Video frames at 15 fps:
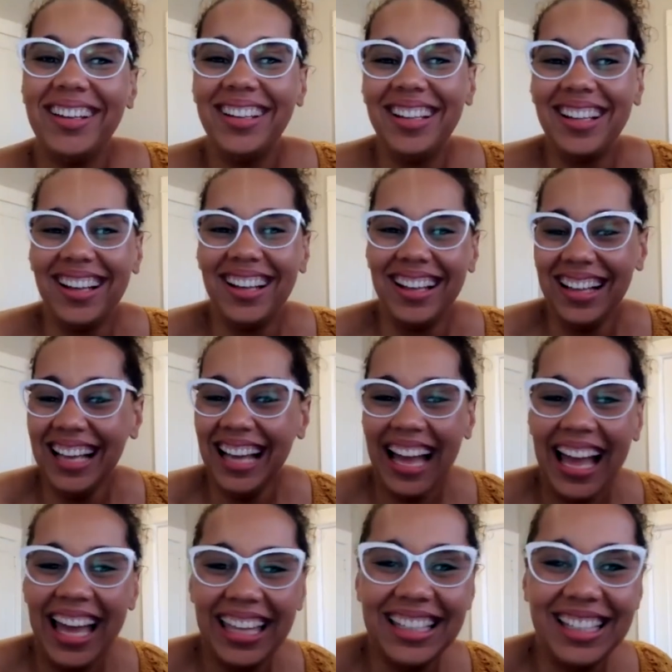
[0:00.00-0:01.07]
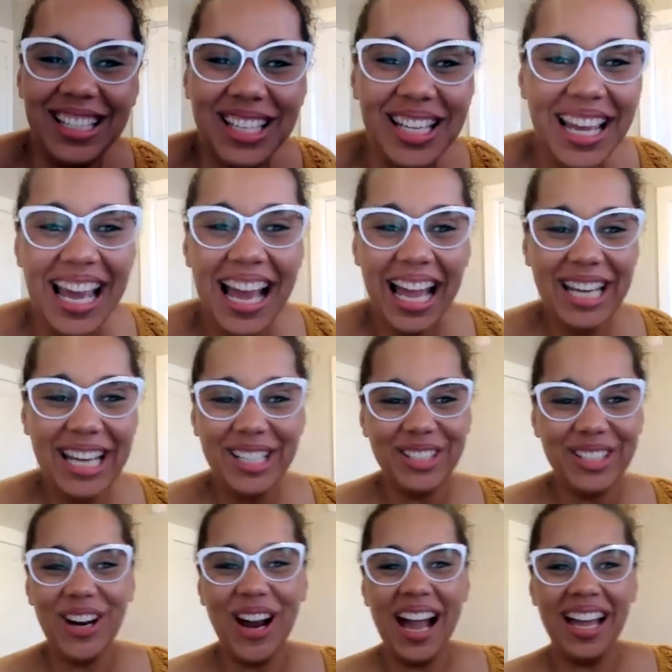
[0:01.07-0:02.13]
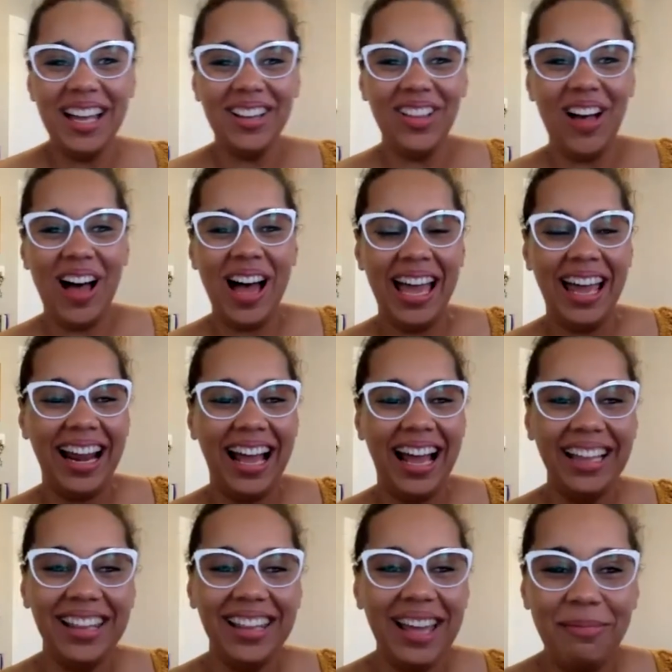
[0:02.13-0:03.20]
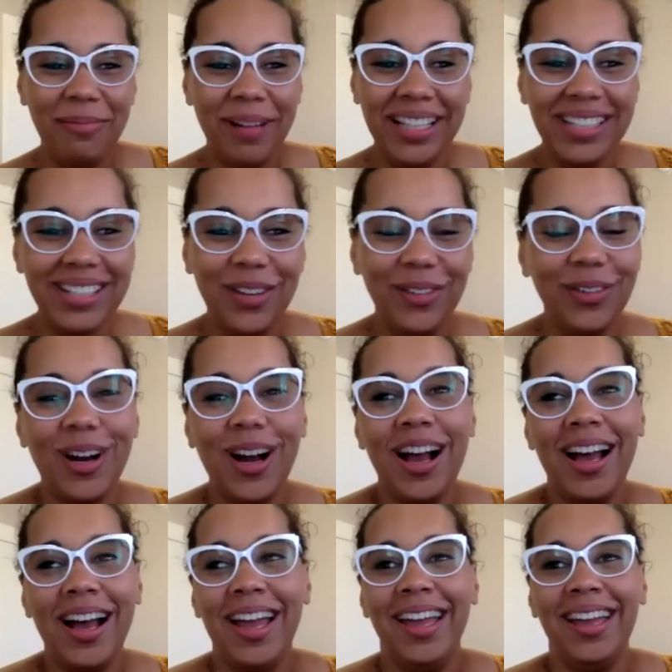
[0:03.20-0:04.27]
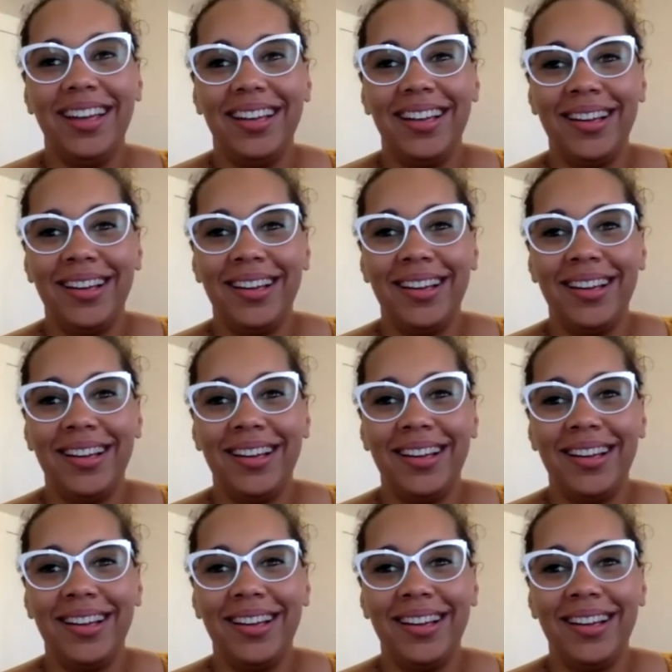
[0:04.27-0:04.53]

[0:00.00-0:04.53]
I just cry a lot. I let myself cry.